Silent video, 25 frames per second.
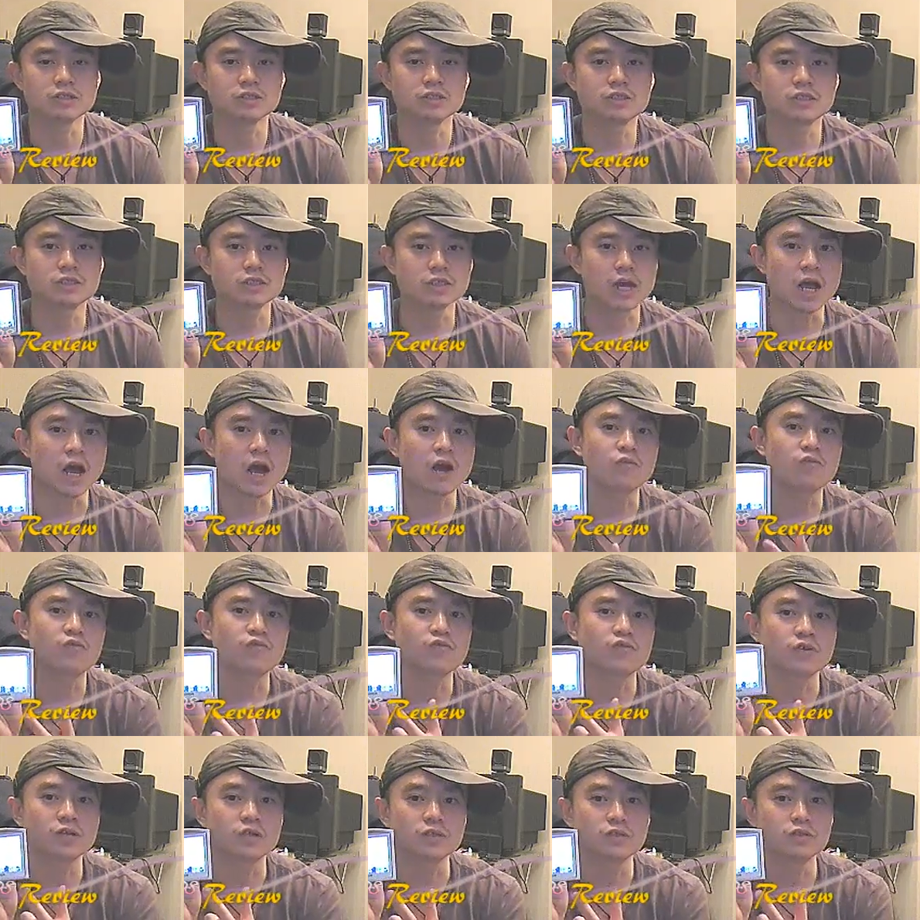This is how
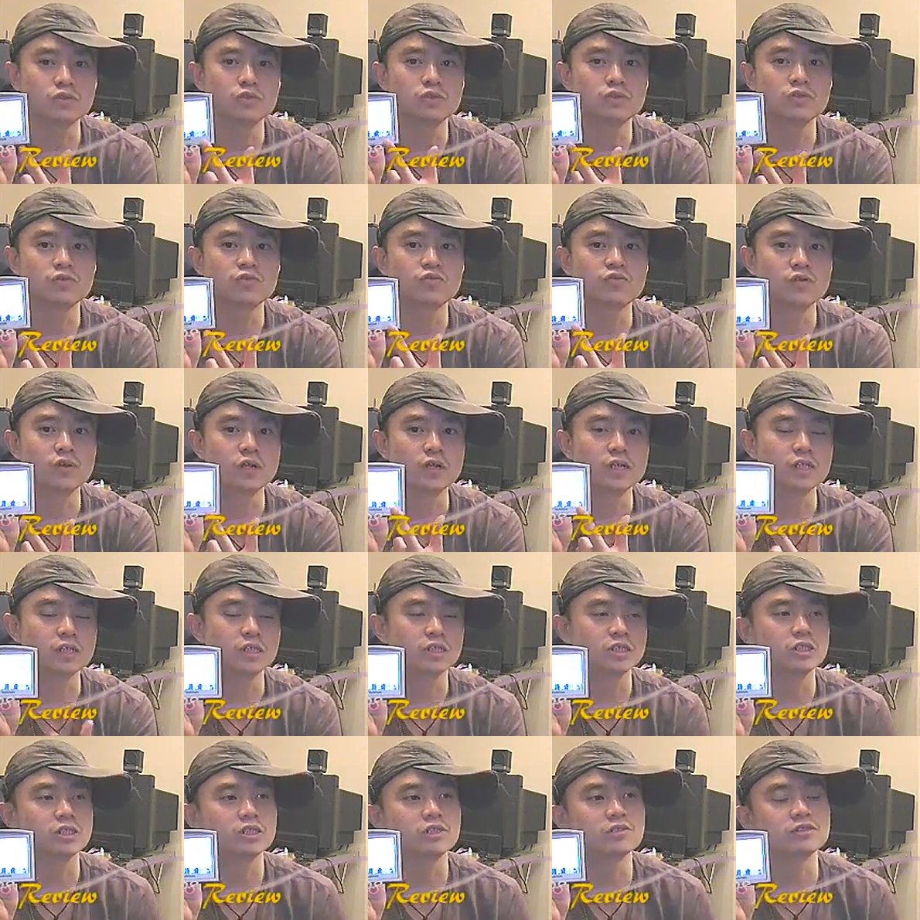friend, user-friendly
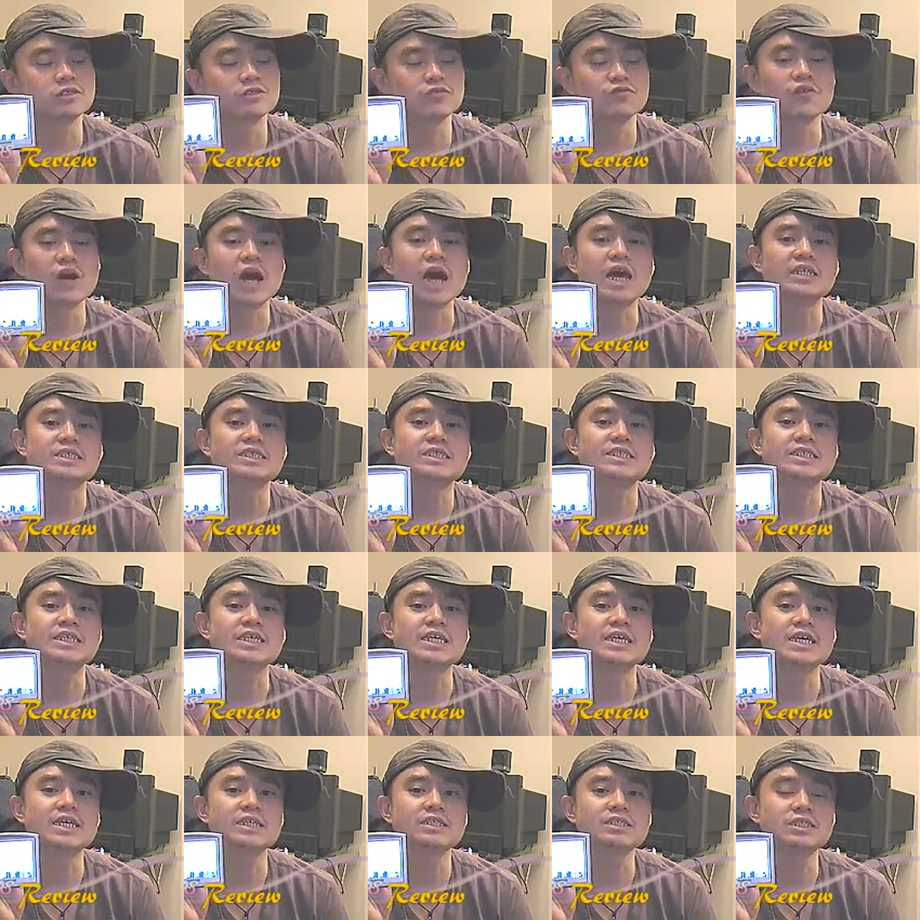this device
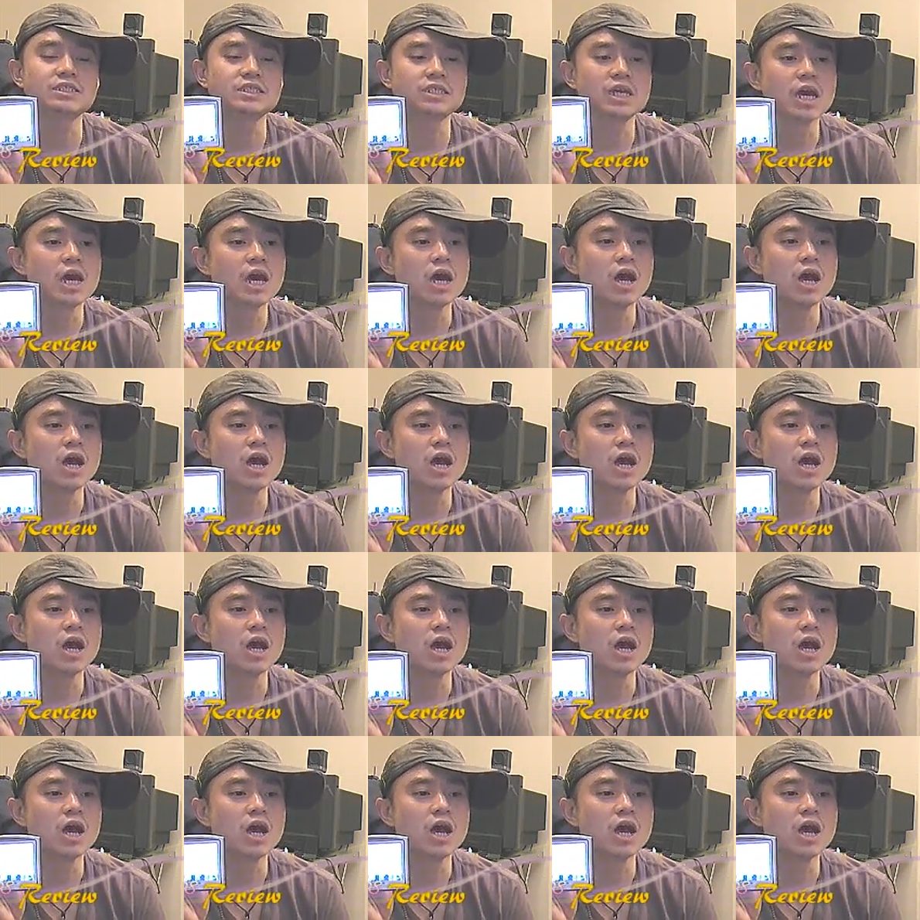is.